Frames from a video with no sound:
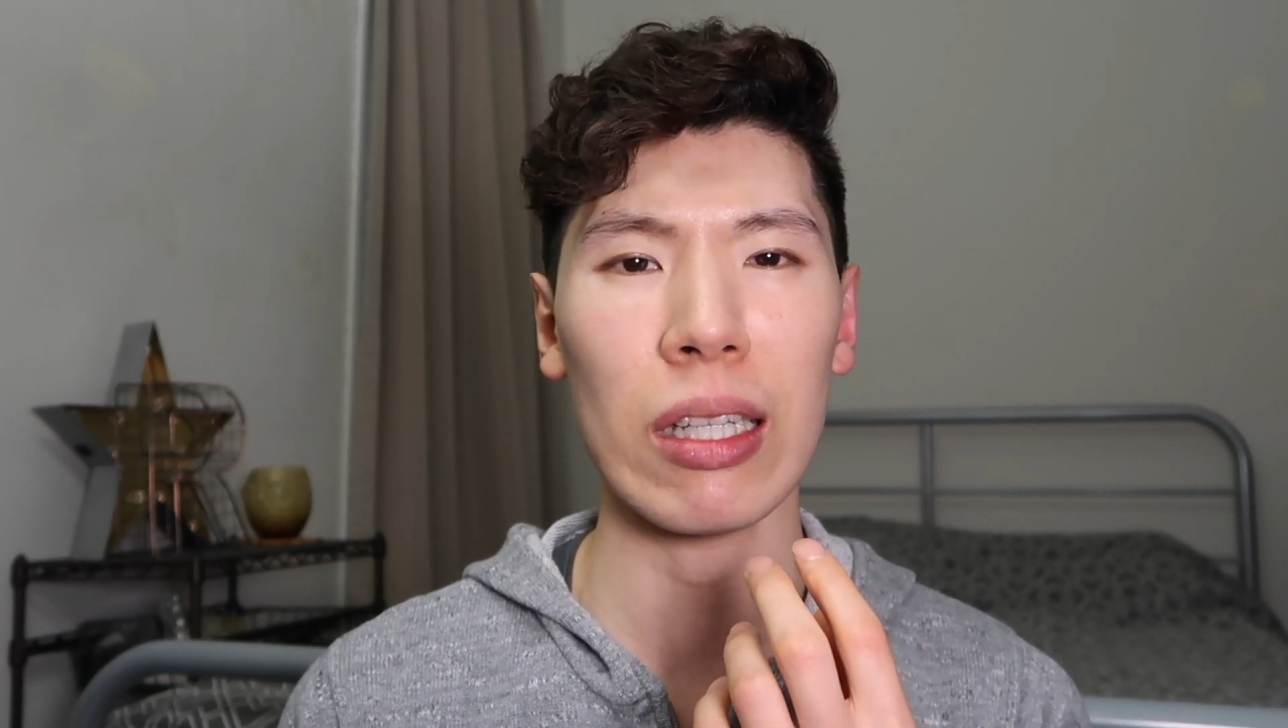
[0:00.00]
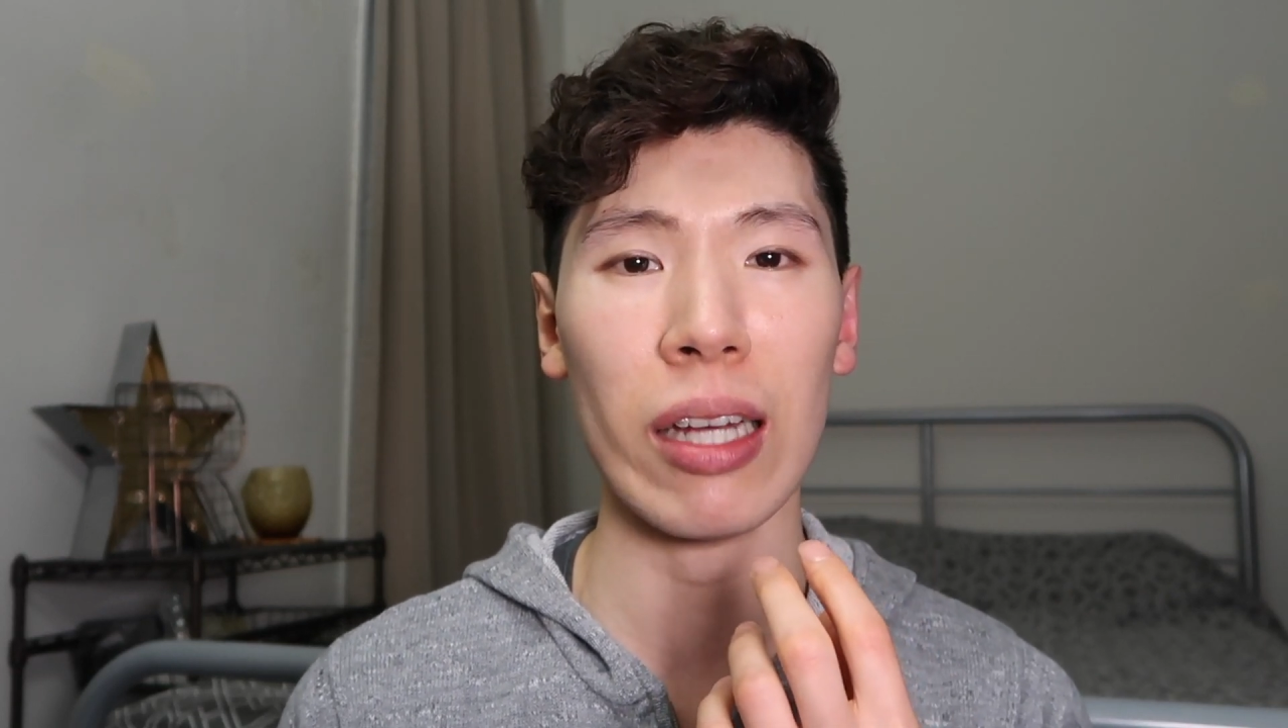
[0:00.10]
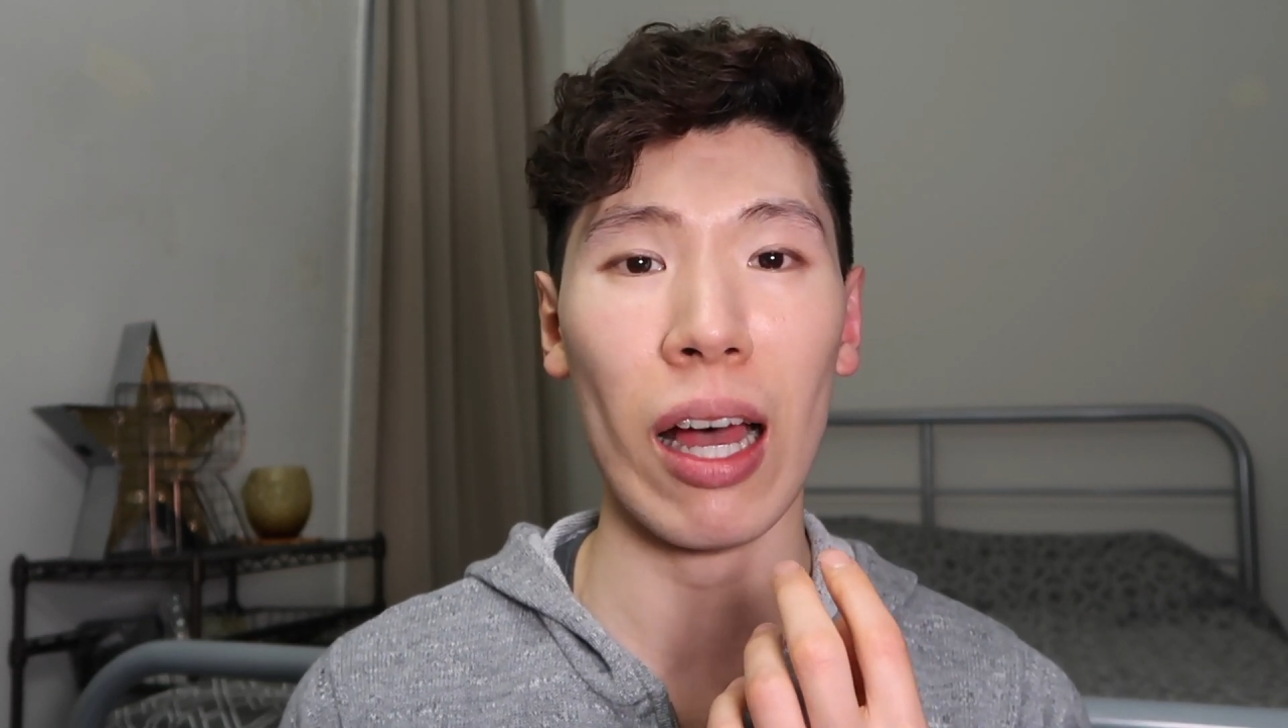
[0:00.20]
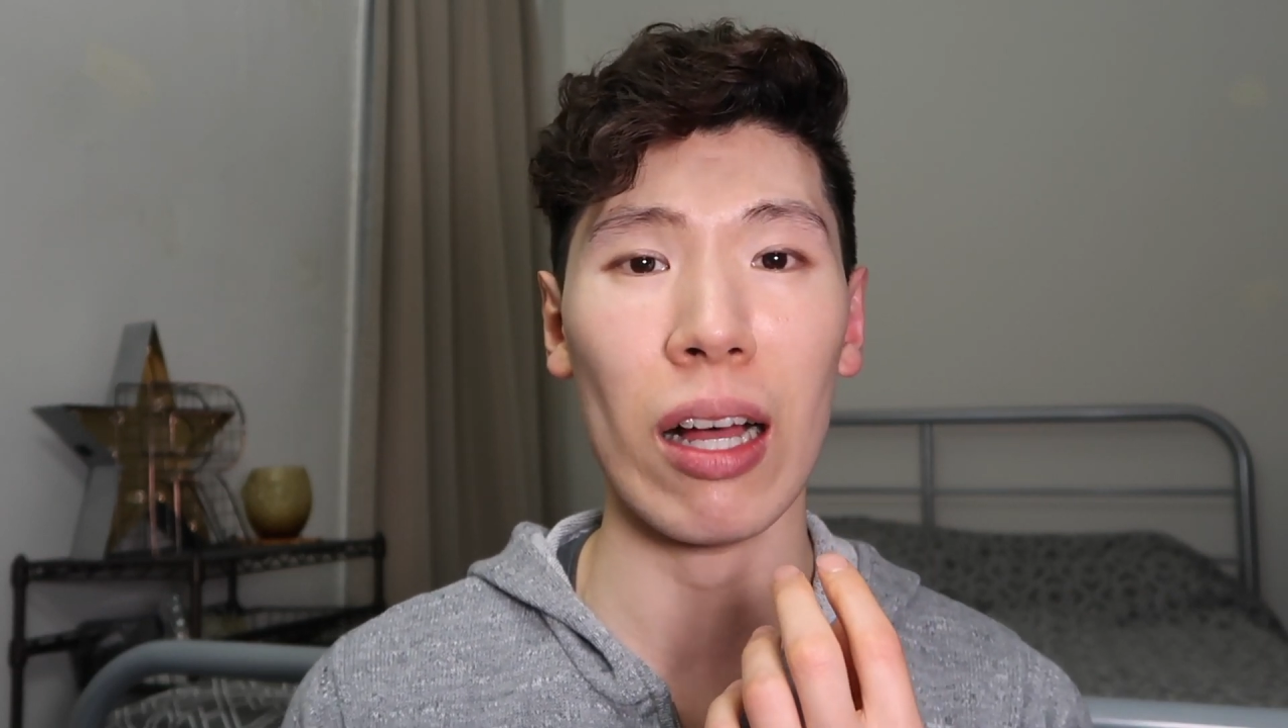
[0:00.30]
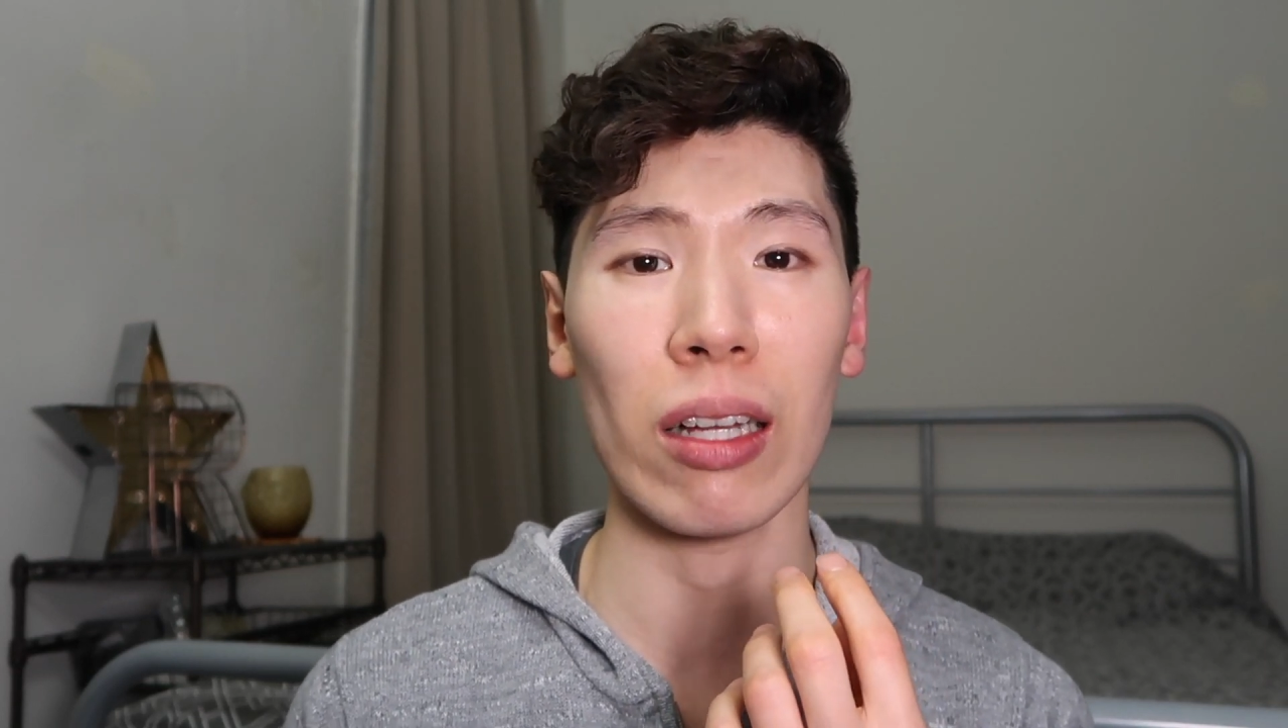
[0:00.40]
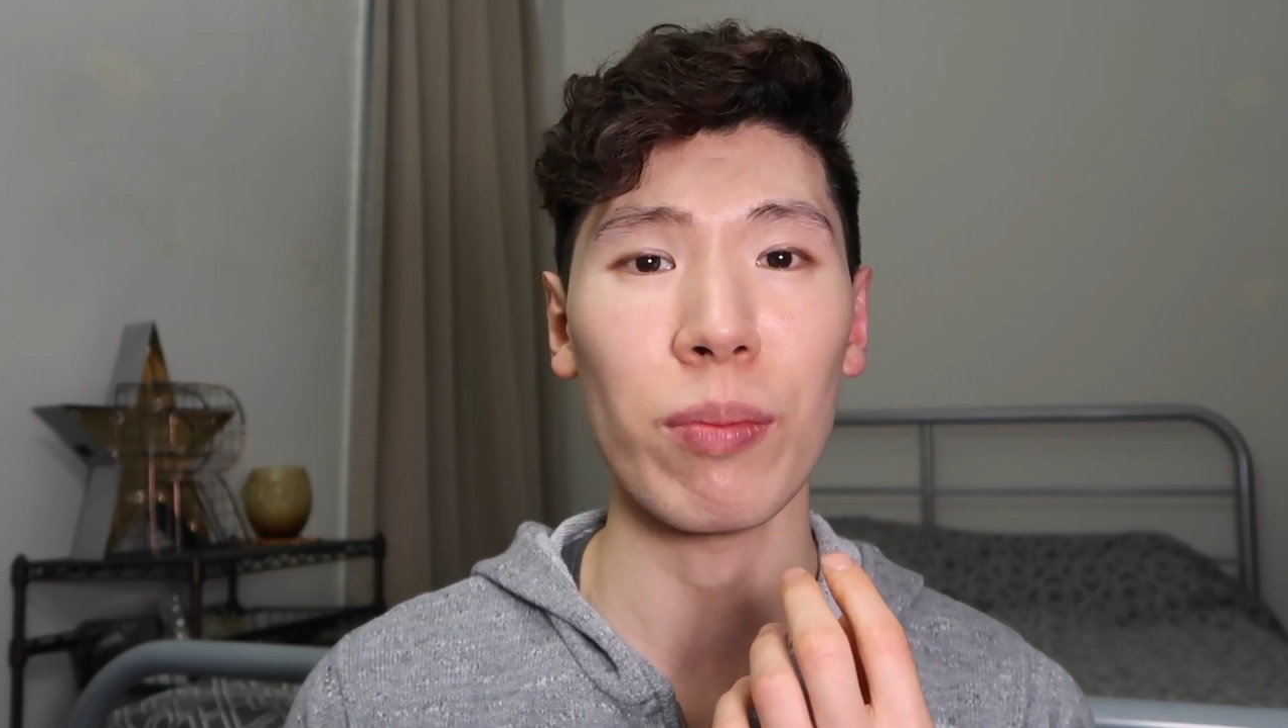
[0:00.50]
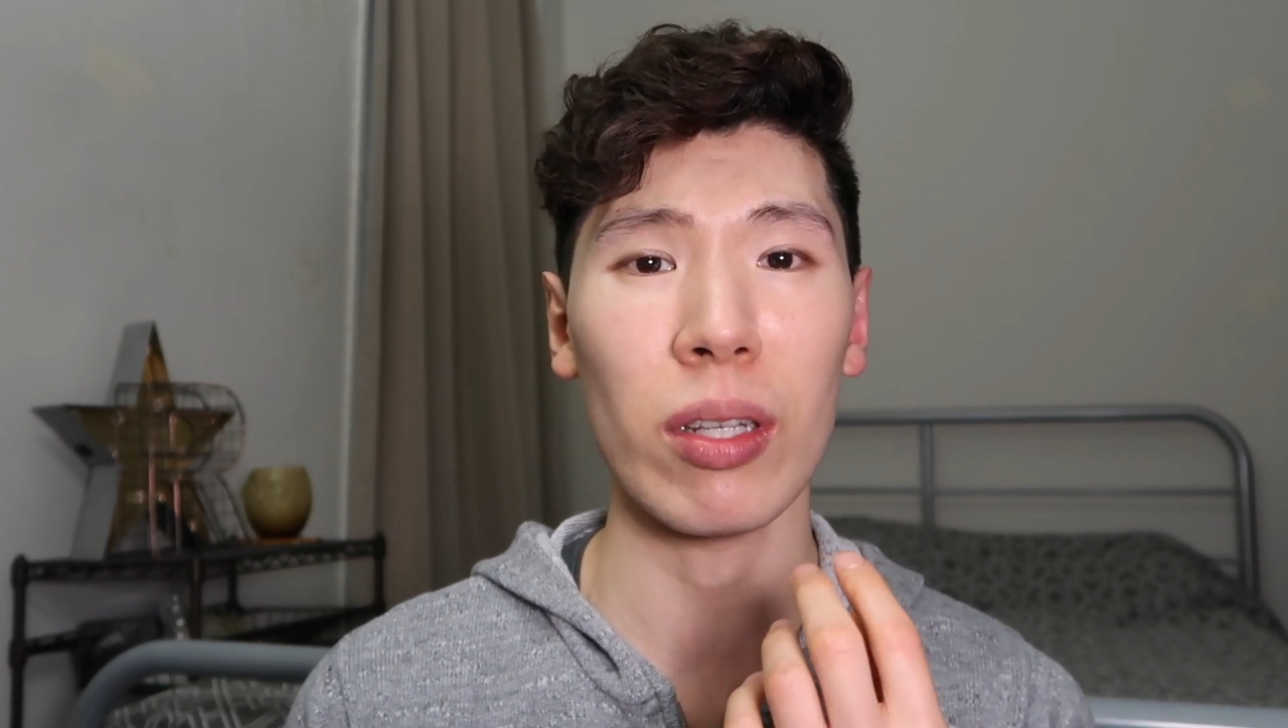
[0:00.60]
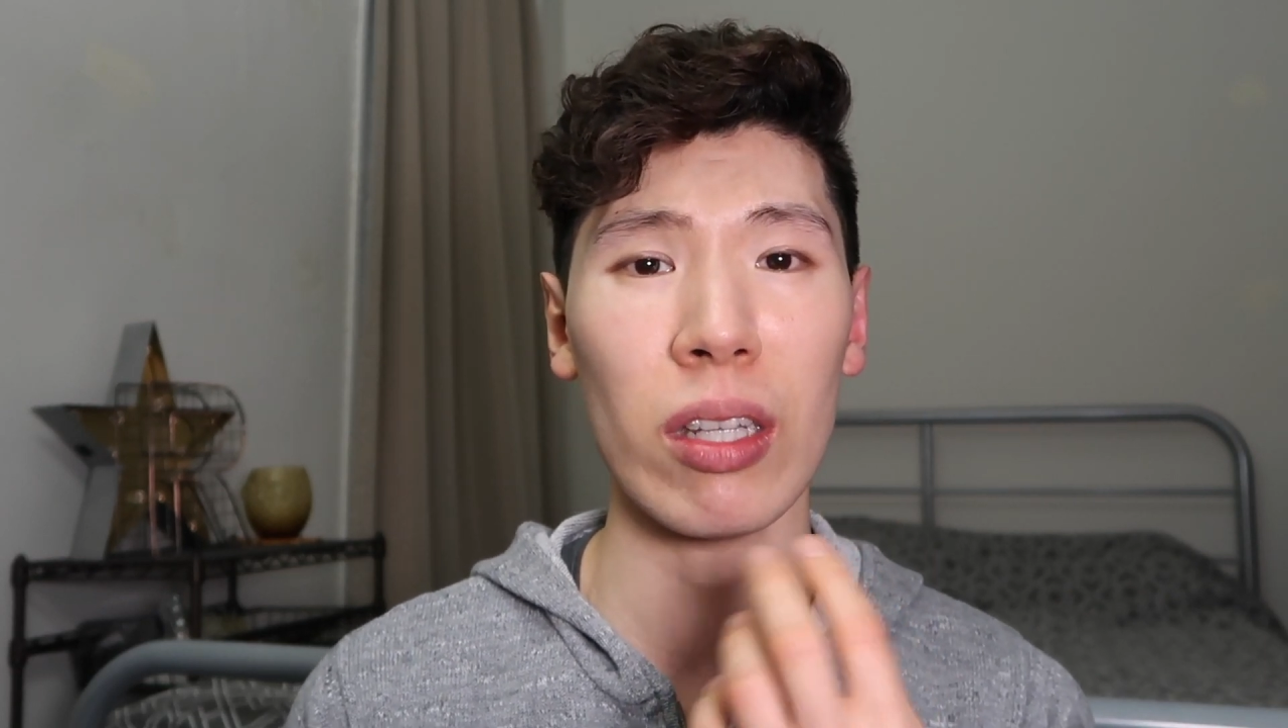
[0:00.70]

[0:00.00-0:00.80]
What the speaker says: tell the